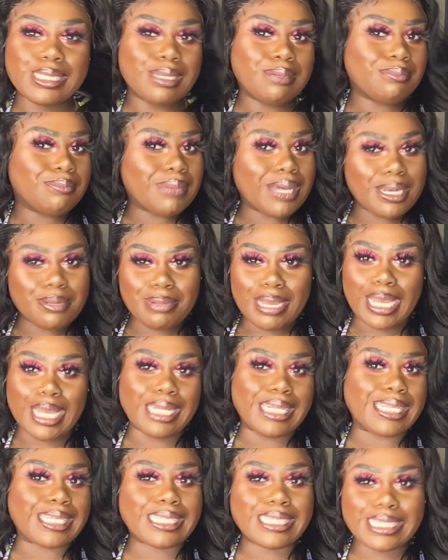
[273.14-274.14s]
somebody might
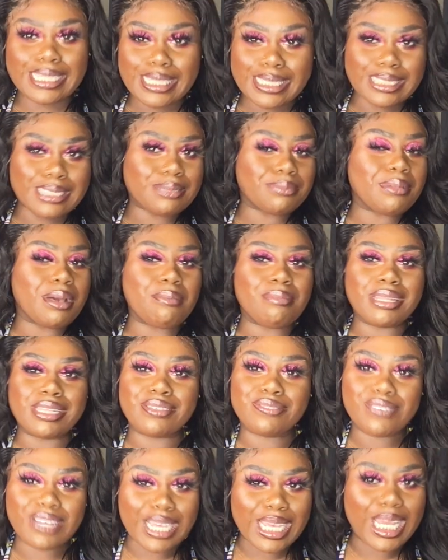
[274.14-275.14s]
have the key to my
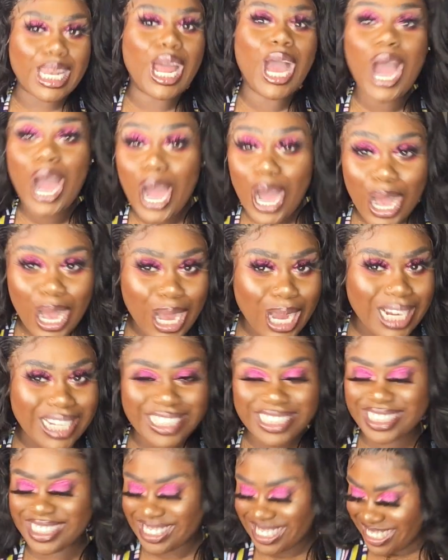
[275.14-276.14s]
motherfucking
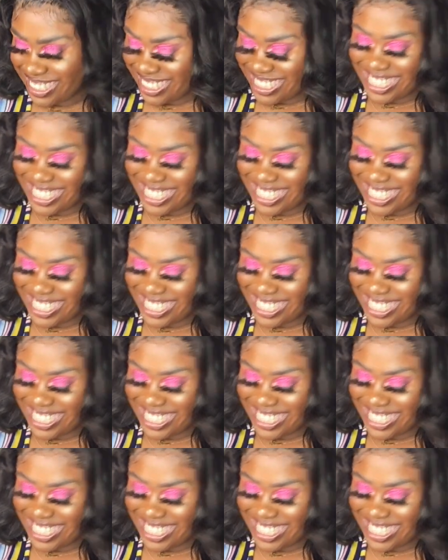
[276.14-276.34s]
heart.